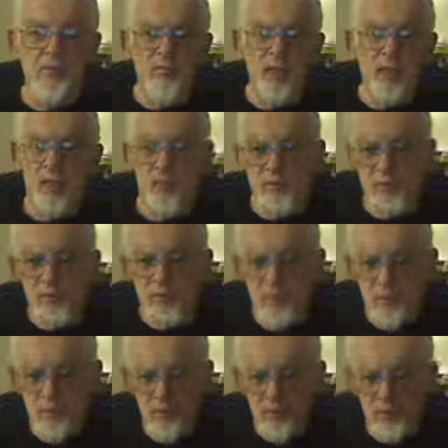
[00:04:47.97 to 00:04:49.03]
They come to
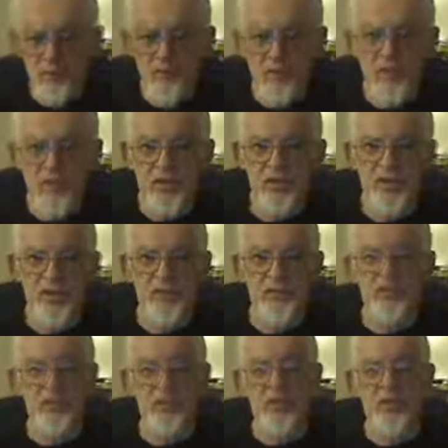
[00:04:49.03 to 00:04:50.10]
see when your feeding
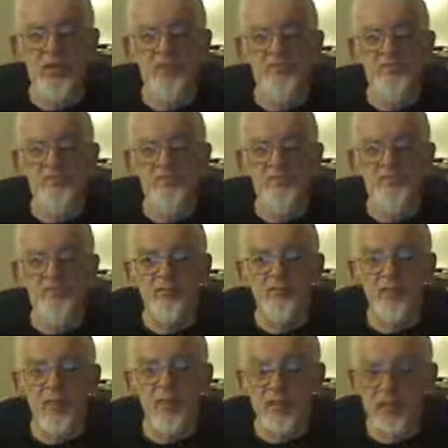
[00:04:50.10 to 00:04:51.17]
times are.
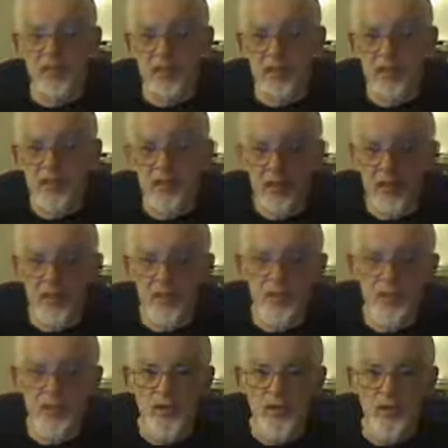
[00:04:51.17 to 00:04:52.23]
I can see
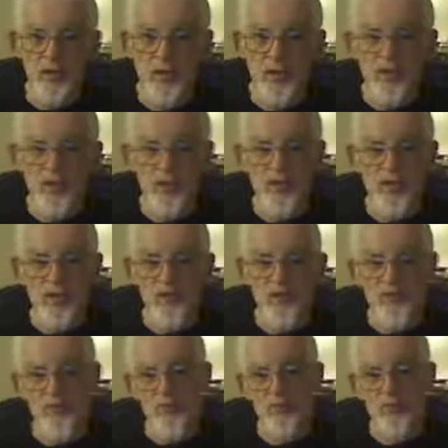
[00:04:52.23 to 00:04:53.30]
normally when you're going to the
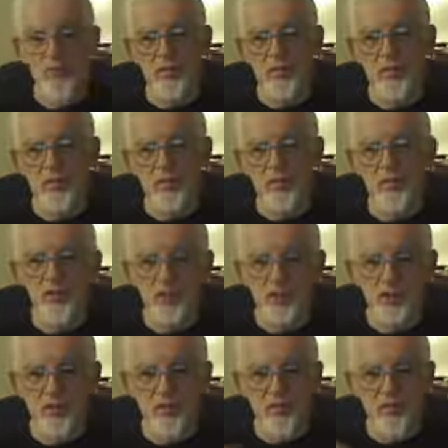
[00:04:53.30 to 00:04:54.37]
restroom. You
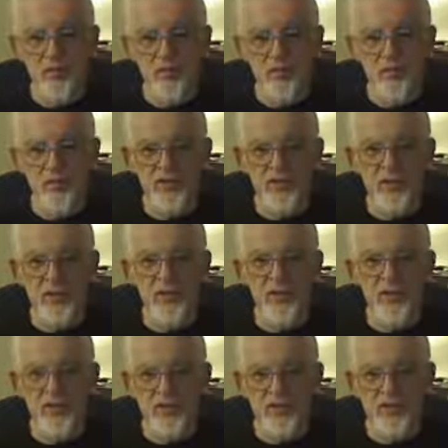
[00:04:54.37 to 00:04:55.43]
lose your
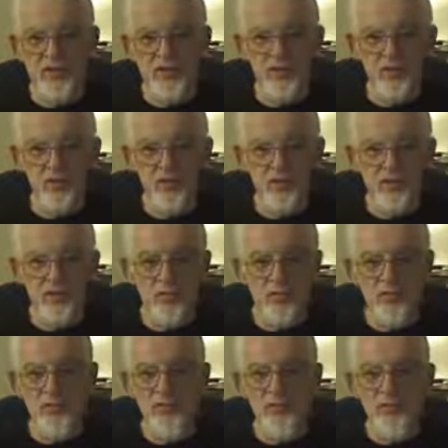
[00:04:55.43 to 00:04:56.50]
individuality. You
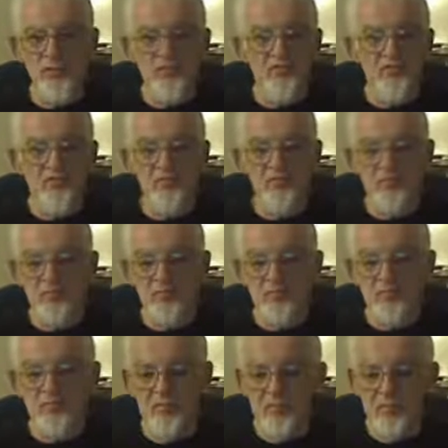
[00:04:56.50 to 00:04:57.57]
lose
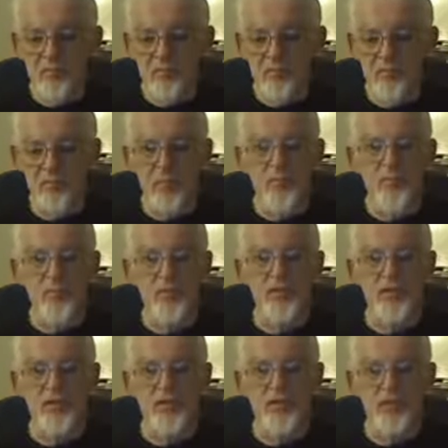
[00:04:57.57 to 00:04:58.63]
being a
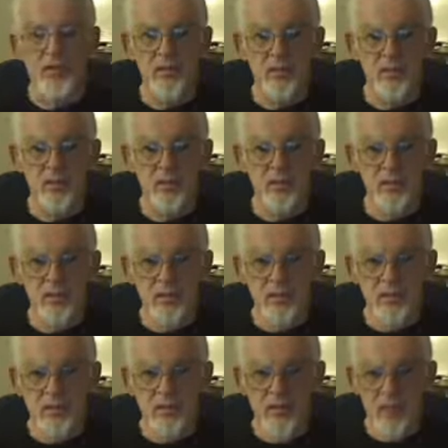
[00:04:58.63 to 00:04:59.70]
person.
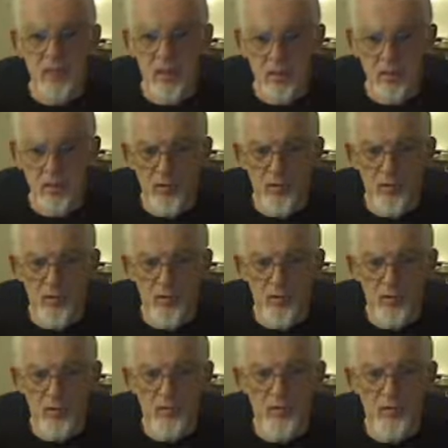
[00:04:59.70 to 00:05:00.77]
You're a number.
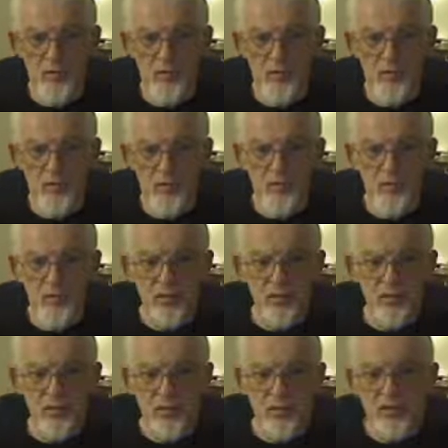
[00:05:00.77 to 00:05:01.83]

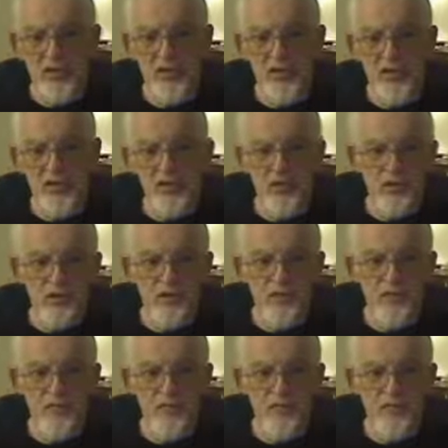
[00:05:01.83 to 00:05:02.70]
You're a disease.